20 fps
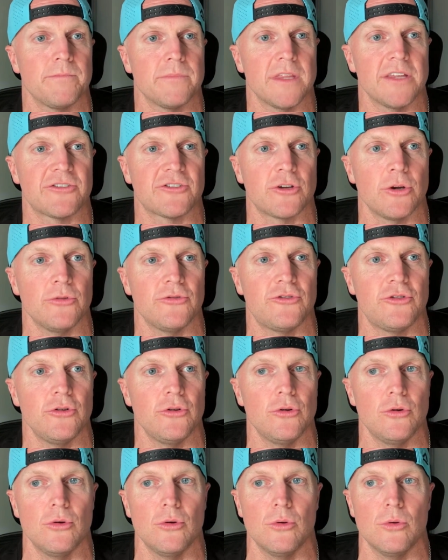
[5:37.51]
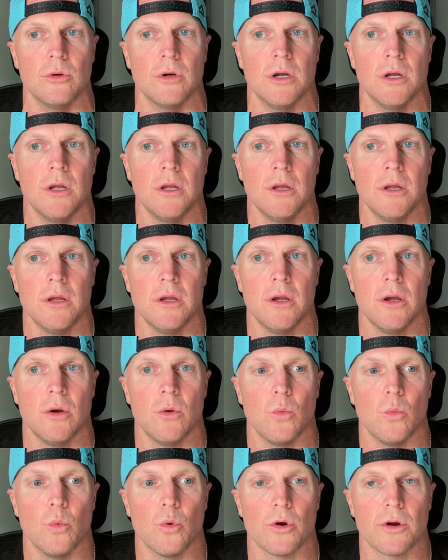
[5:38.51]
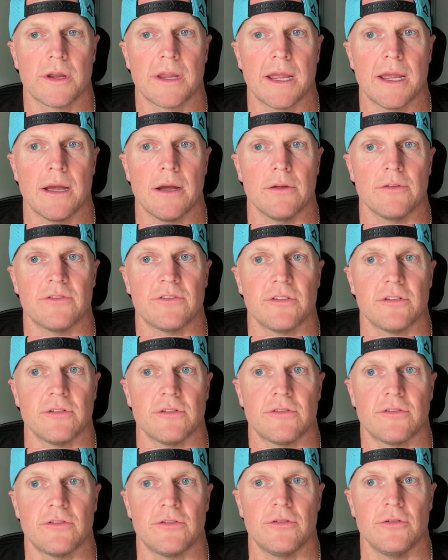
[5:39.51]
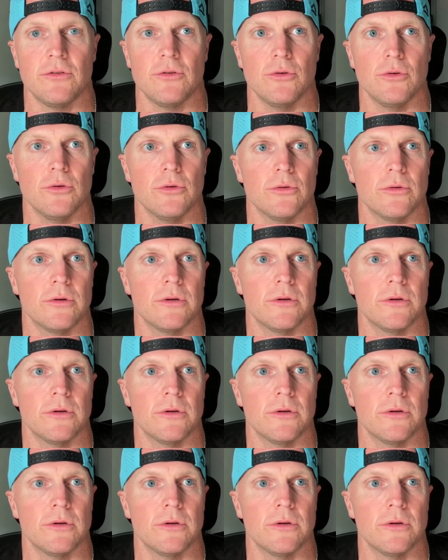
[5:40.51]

Let's go to workout 2.